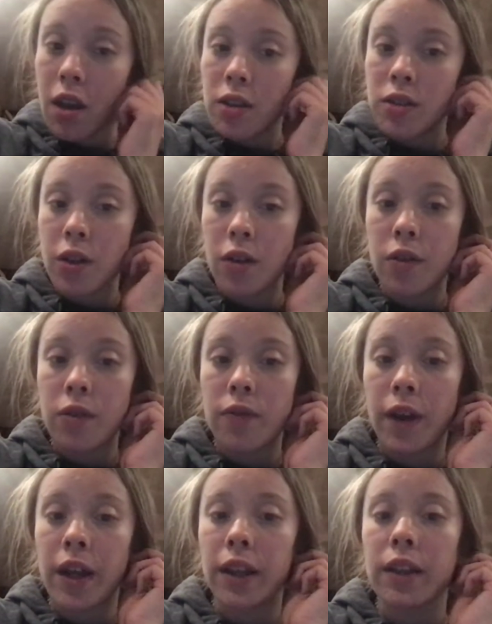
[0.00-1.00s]
So
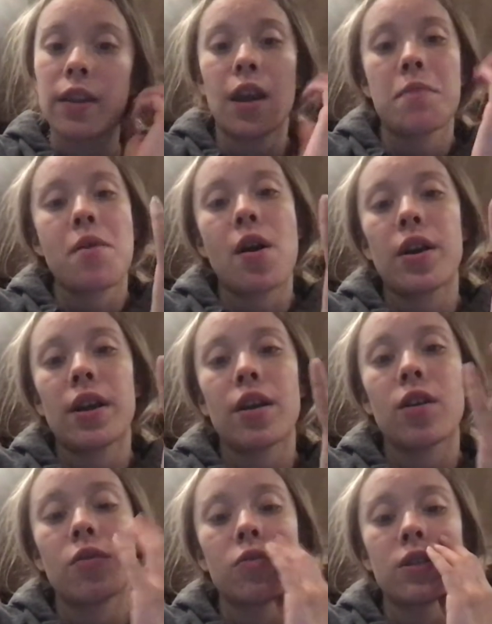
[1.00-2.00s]
finally, the
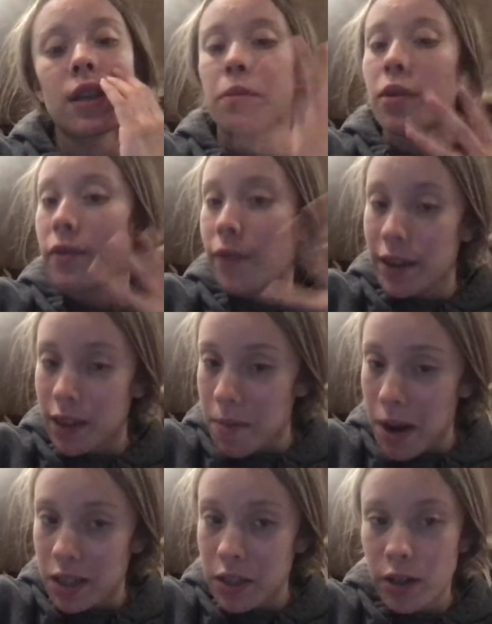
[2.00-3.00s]
antibiotic was able to fight the
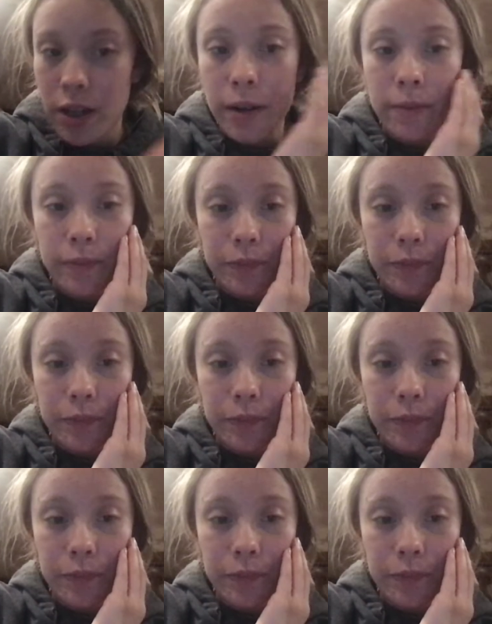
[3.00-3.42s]
bacteria.